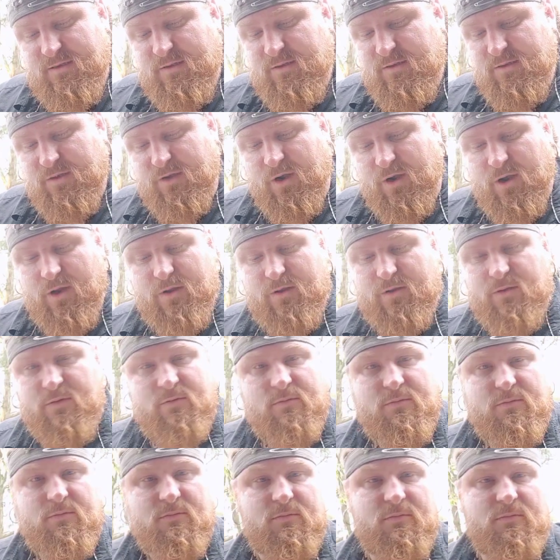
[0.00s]
you know,
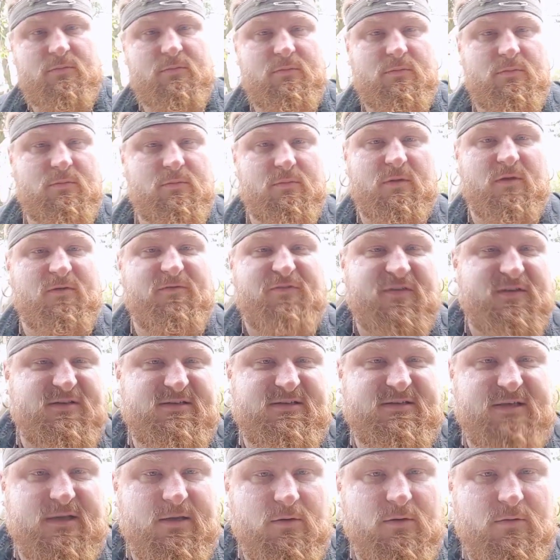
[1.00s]
if you're
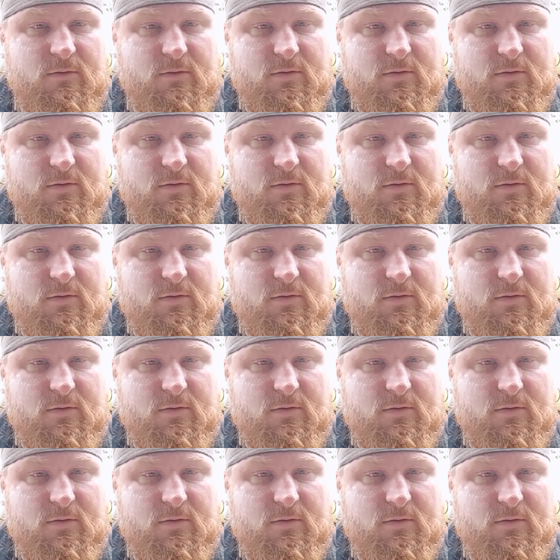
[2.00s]
single,